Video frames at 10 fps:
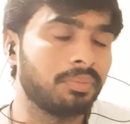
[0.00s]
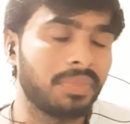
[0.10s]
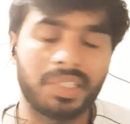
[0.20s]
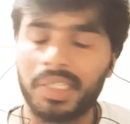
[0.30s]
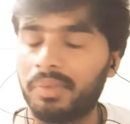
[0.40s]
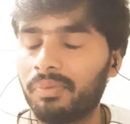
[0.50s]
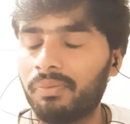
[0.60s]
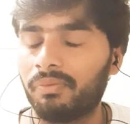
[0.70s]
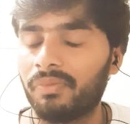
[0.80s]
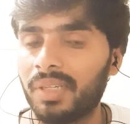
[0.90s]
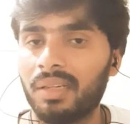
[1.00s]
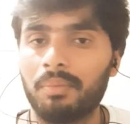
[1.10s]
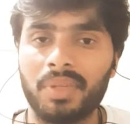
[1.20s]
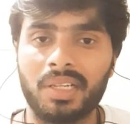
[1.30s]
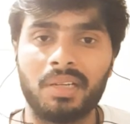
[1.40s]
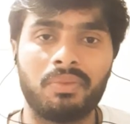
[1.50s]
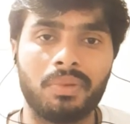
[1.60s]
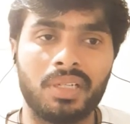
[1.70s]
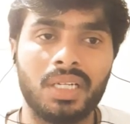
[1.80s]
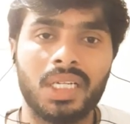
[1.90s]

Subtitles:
but it will be helpful.